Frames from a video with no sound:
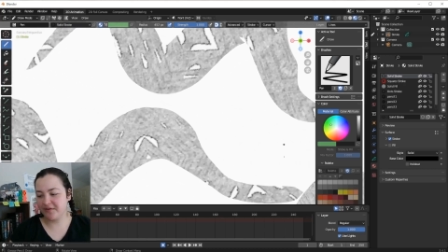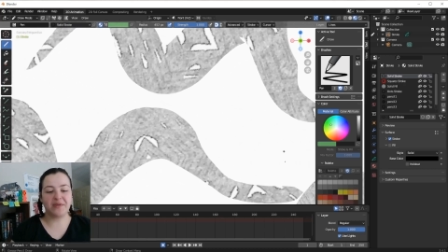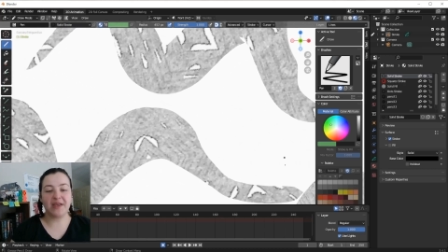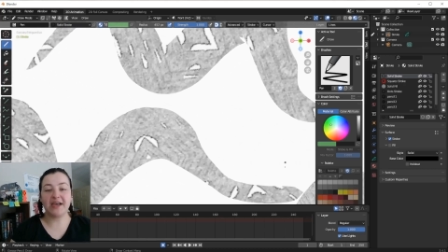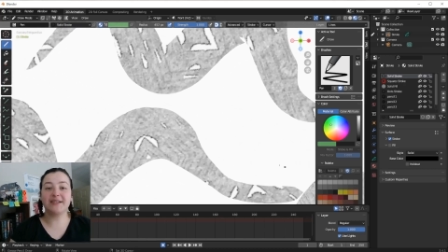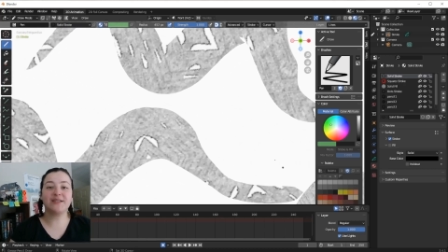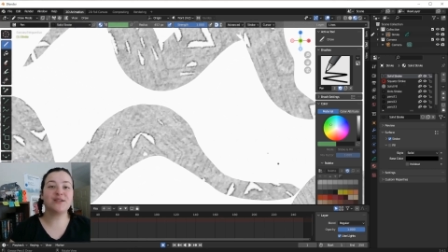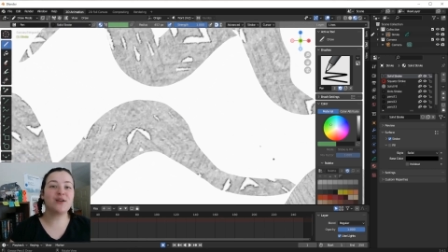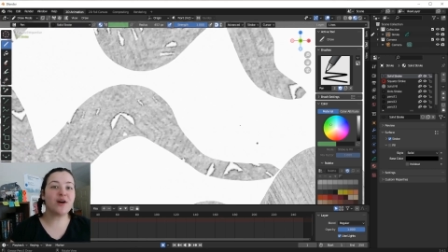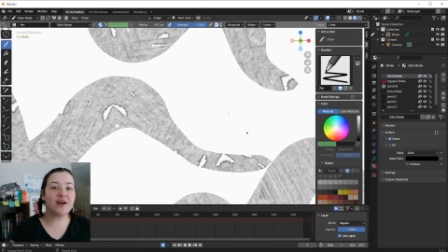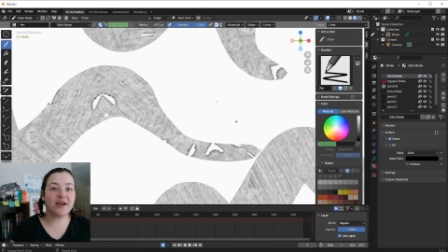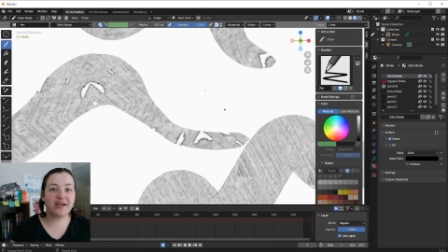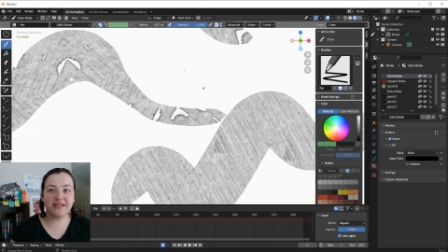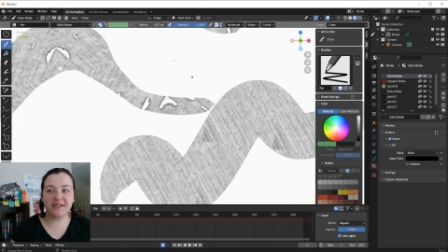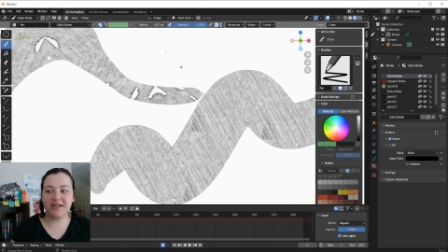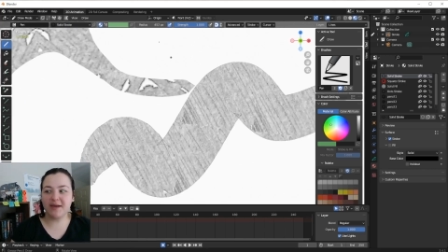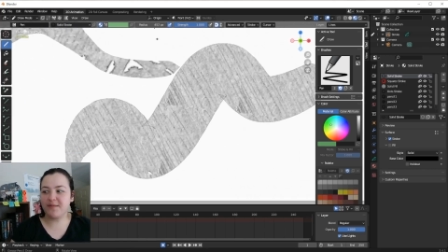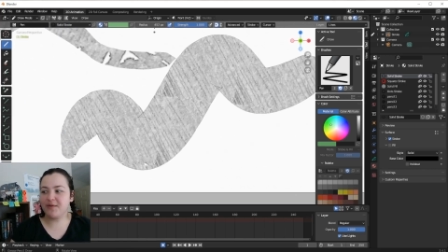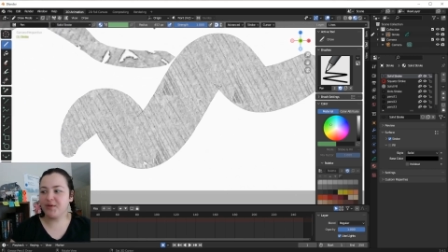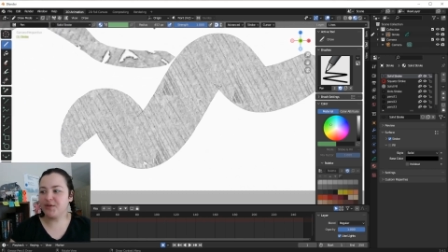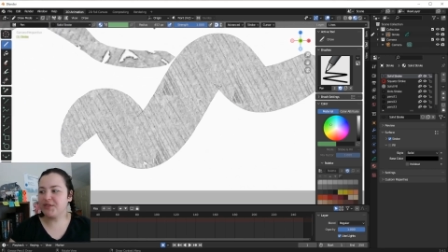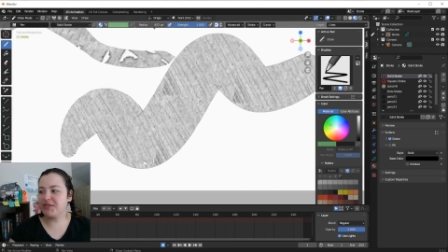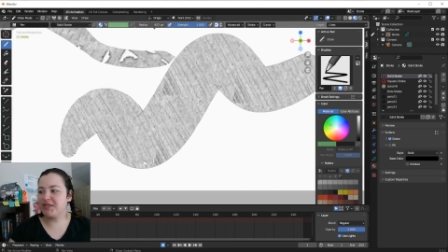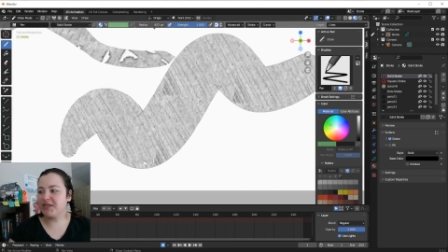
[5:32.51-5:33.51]
as long as
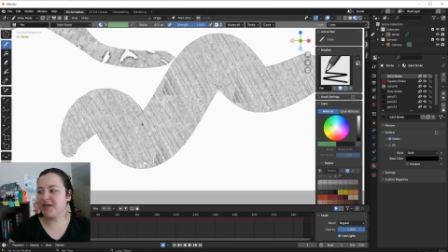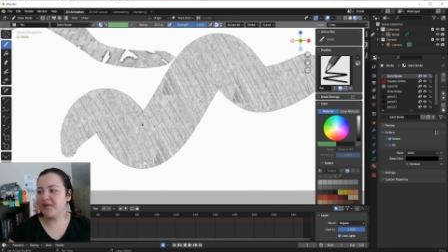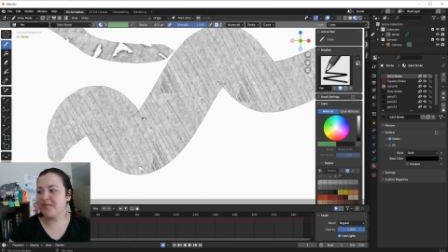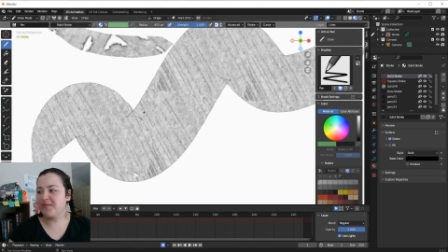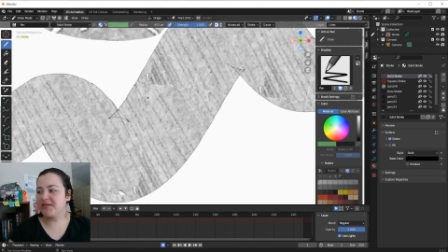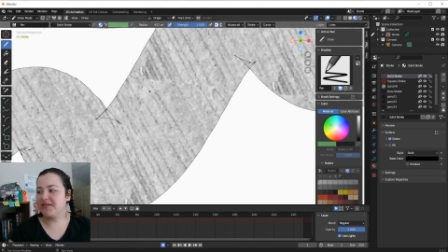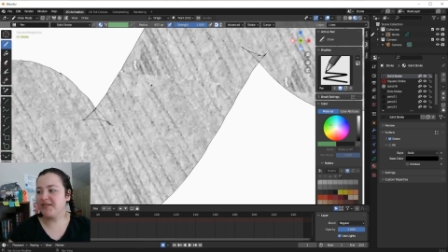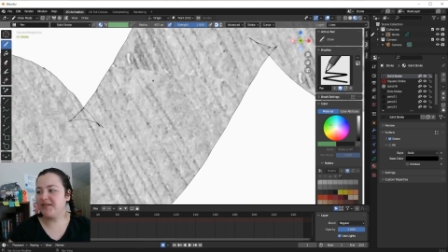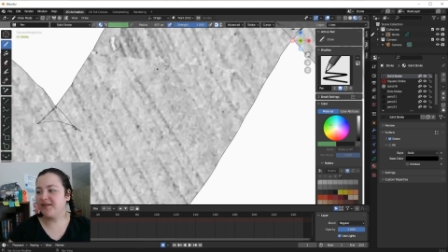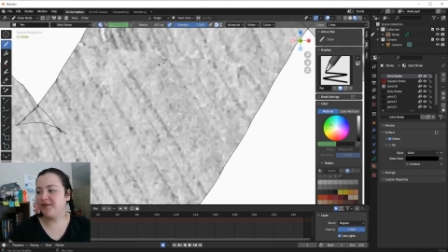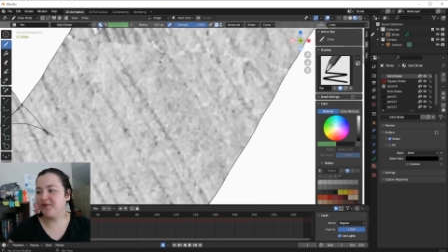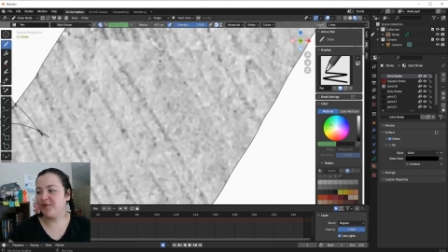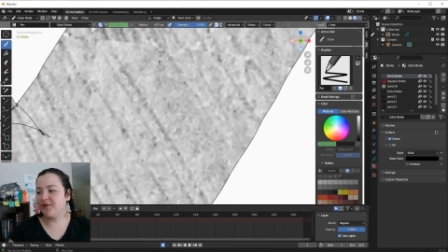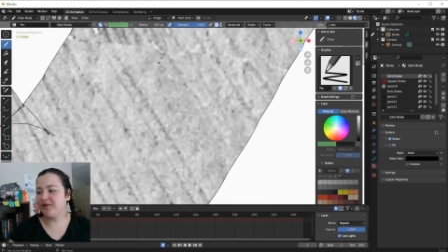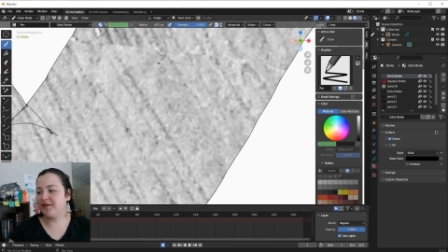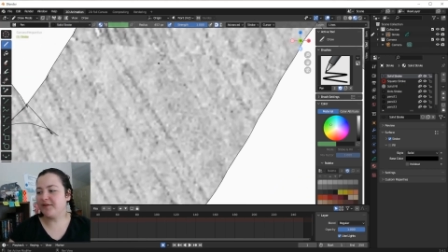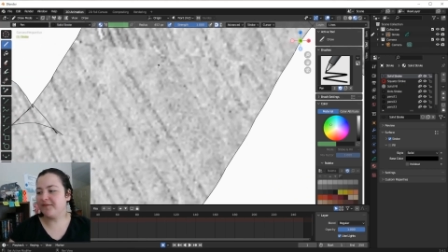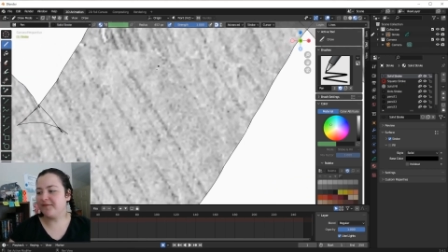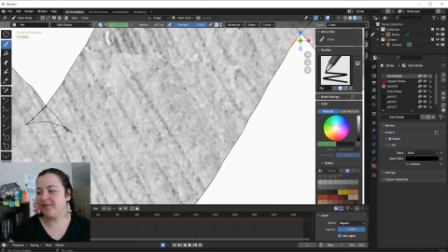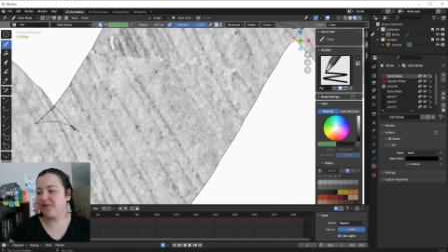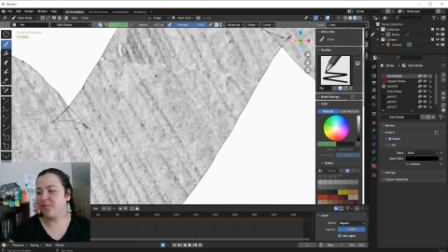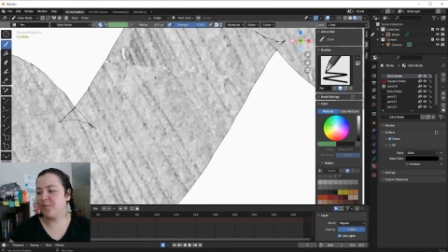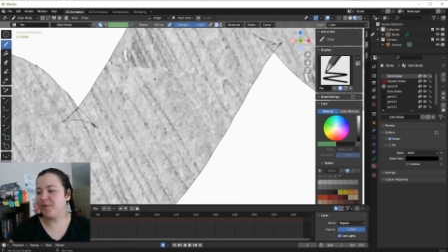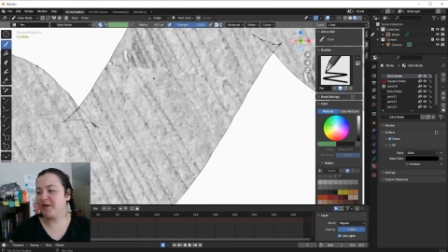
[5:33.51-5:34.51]
I'm using a material
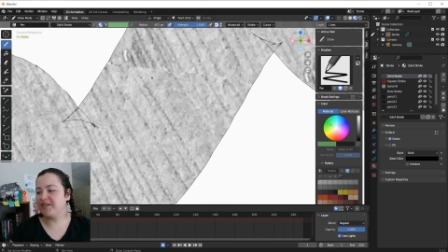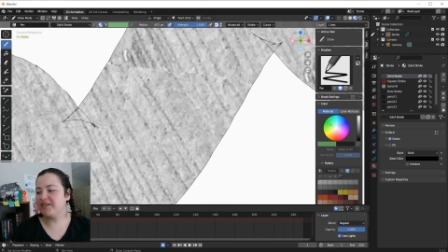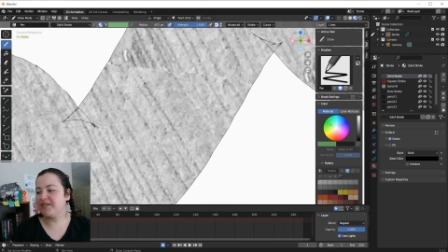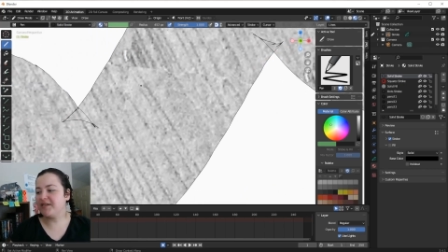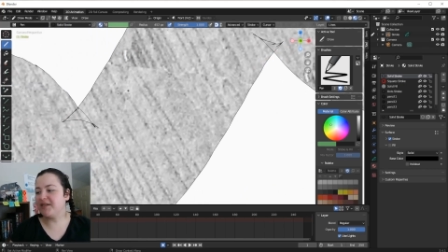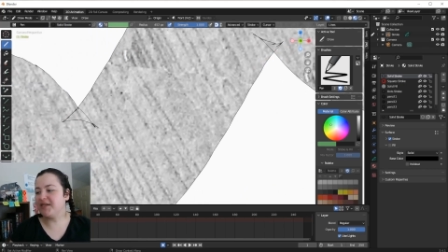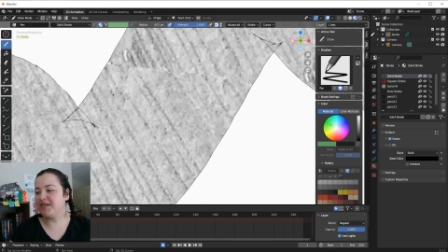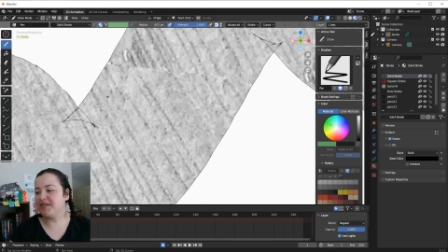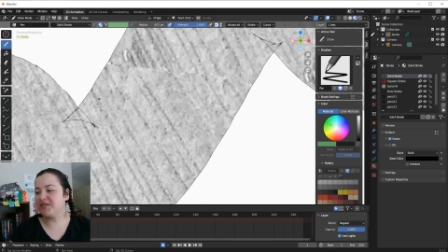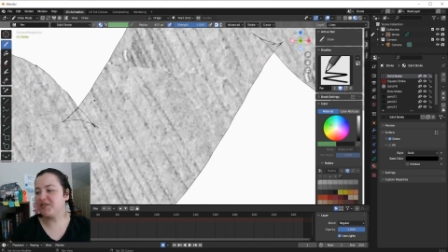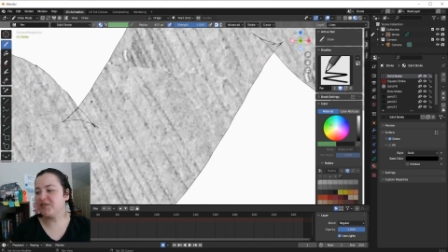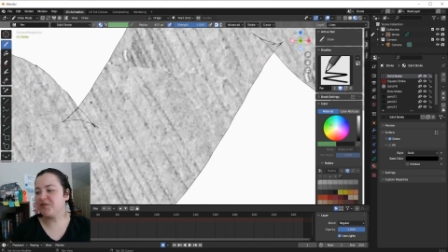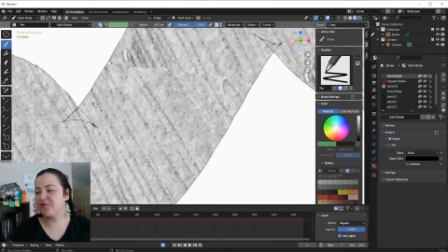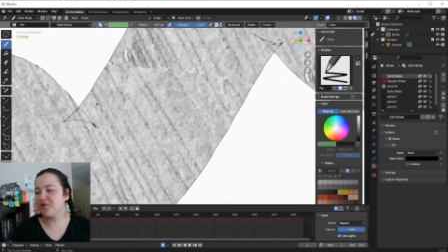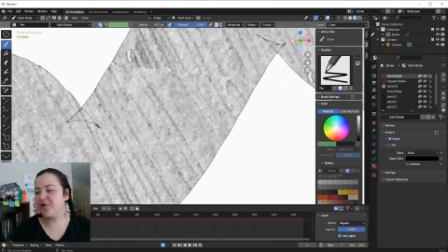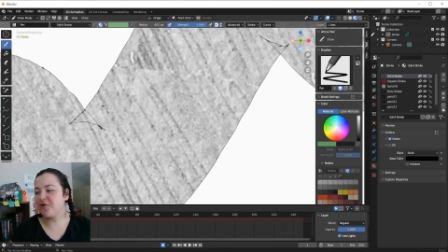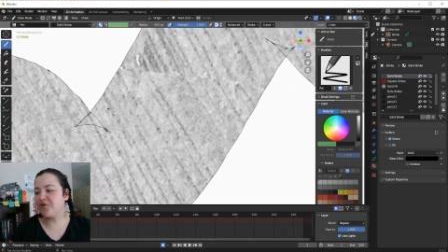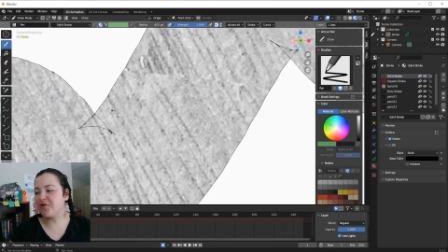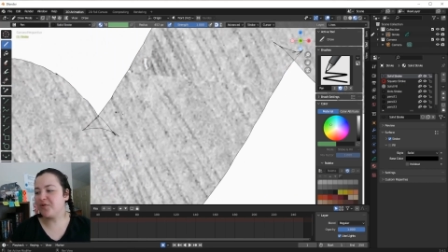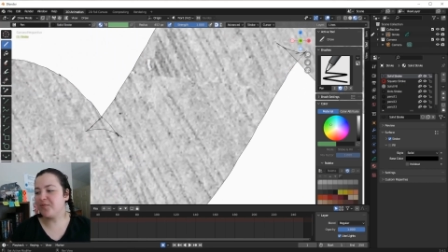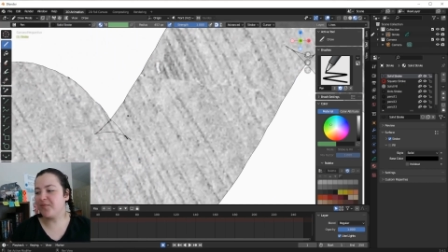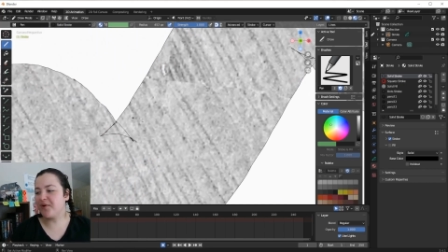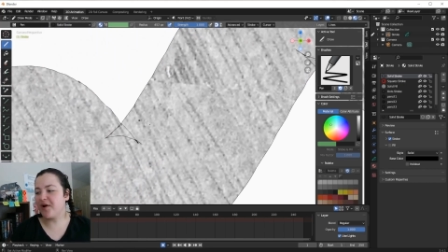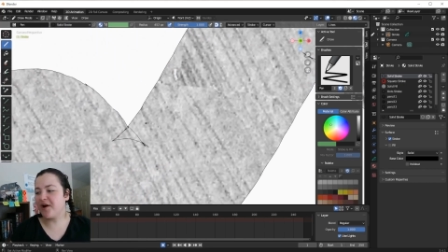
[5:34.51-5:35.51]
for which the
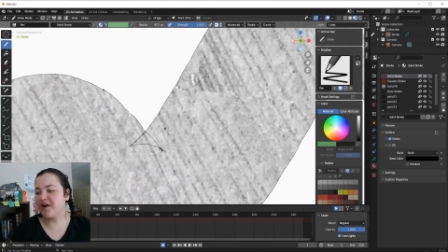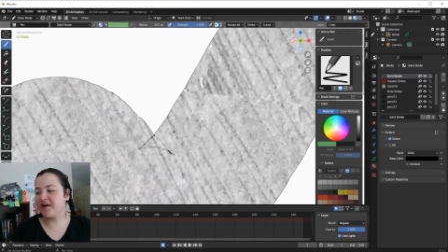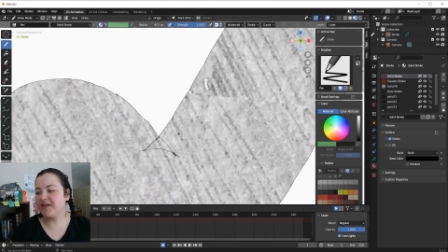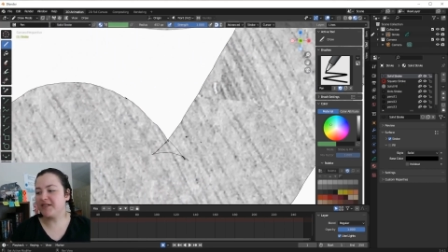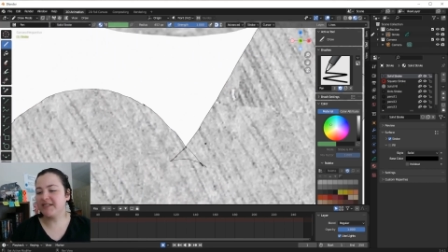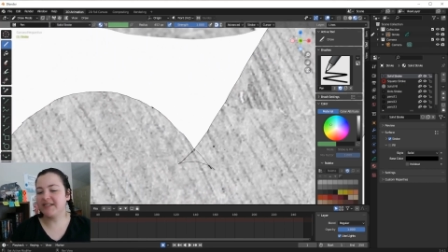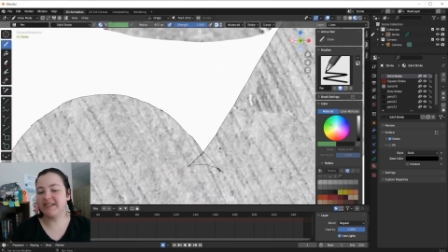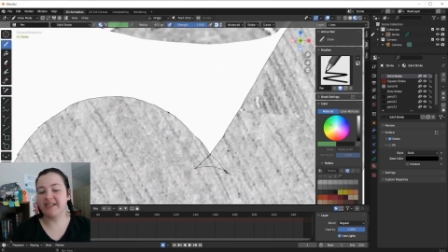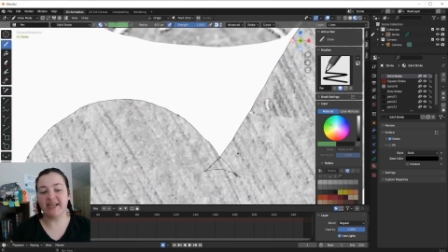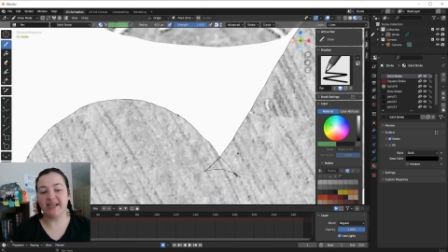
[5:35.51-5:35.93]
stroke box